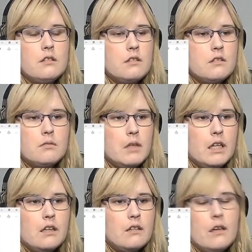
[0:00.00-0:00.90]

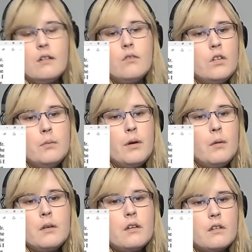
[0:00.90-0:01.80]
Well, he probably
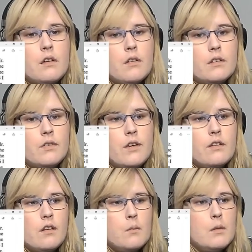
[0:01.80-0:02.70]
didn't know. Let's face it.
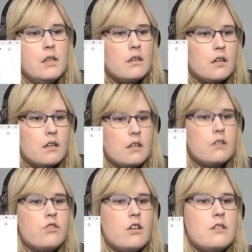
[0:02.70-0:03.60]
The media
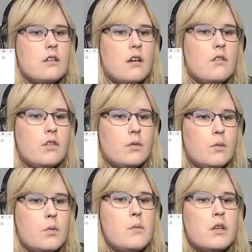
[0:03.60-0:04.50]
tries to cover when
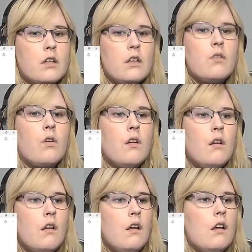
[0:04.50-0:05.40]
women are evil.
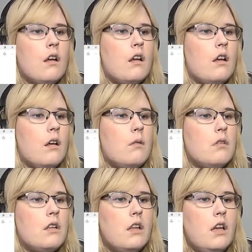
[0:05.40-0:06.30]

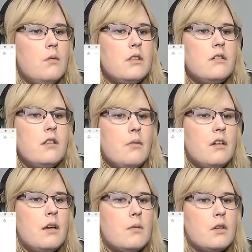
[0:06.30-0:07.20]
Later, Mr. Depp and
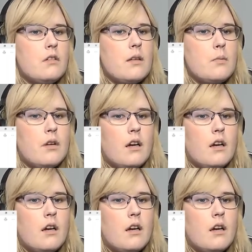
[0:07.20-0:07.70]
Amber Heard separated.